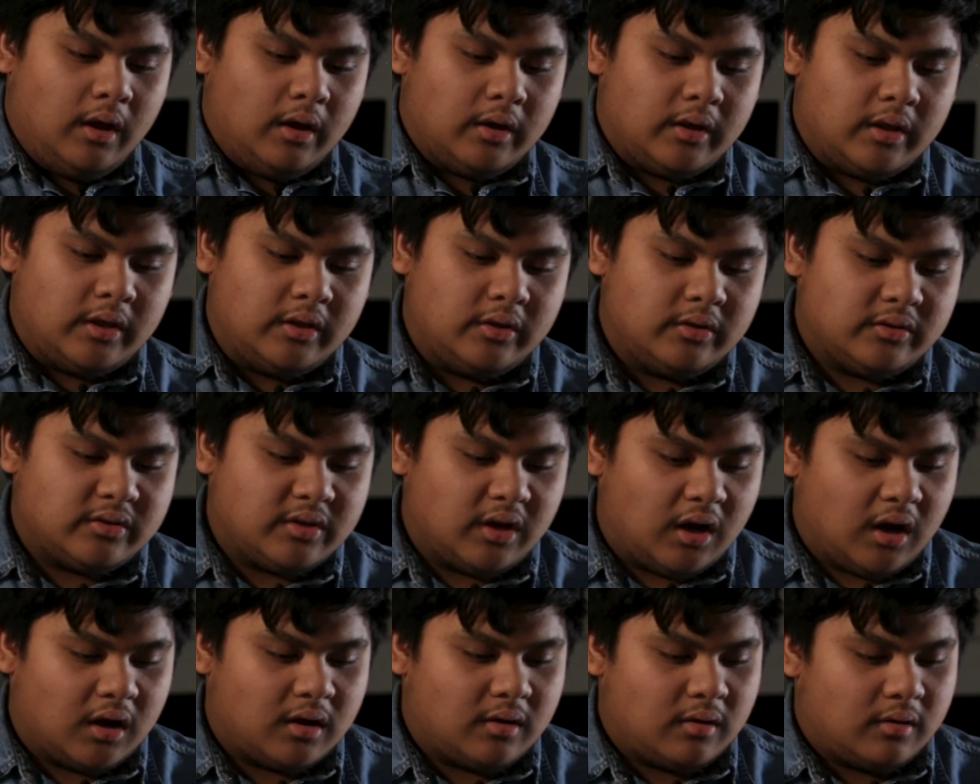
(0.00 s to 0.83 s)
Can you
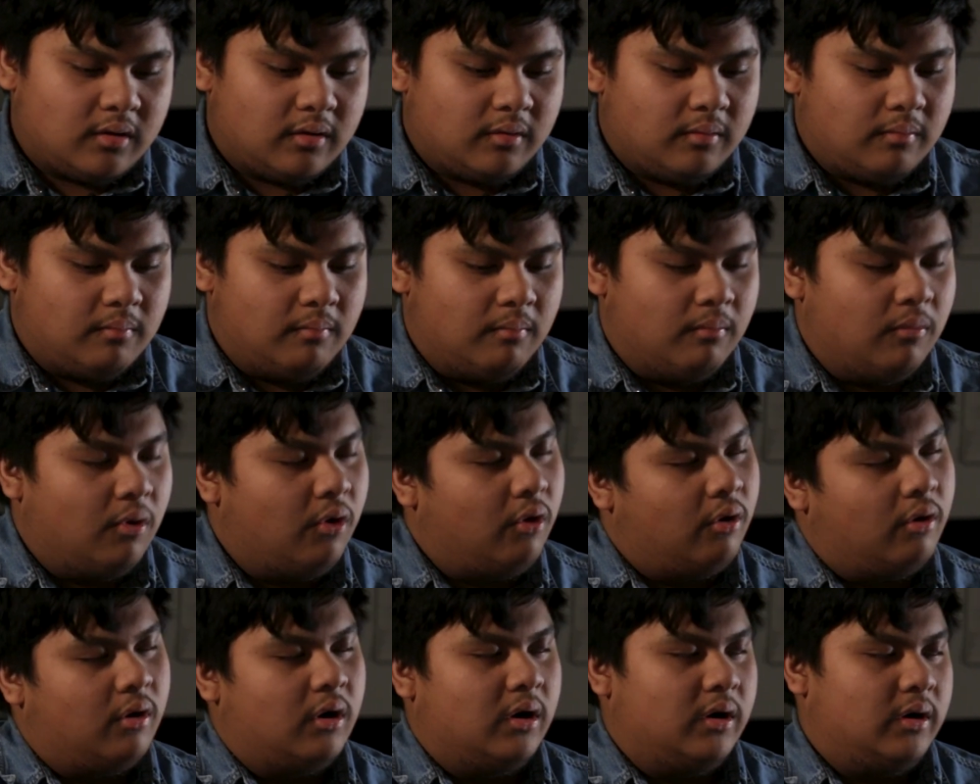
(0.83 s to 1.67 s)
talk
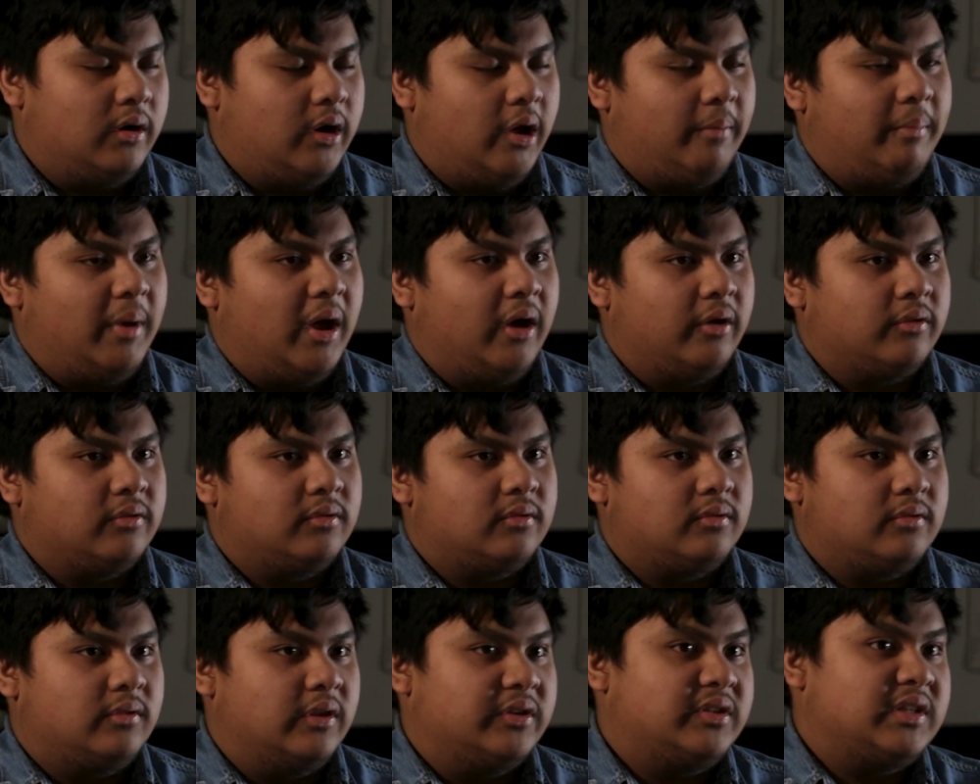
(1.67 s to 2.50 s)
more about
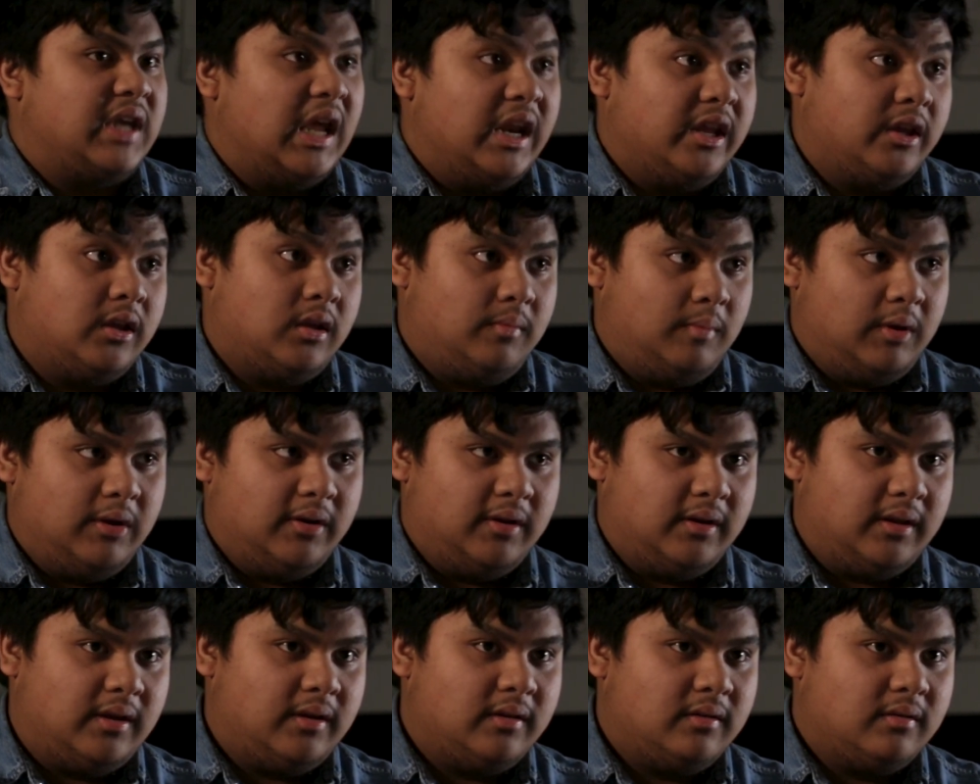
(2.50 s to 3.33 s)
the skating
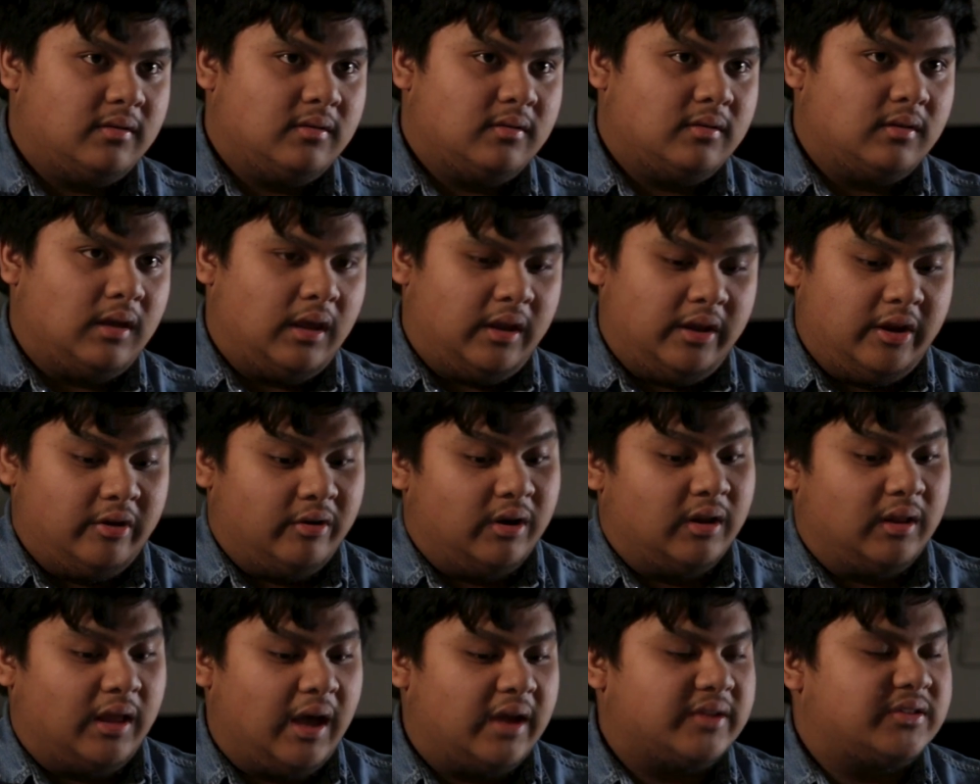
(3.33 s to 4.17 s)
community here
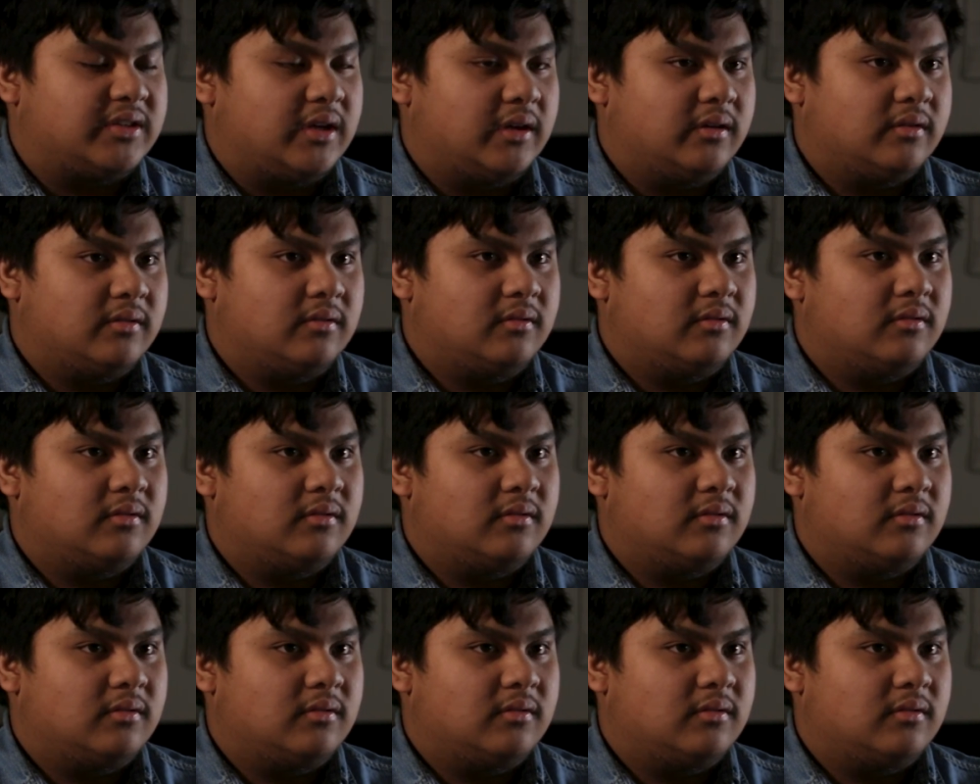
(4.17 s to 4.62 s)
in Alaska?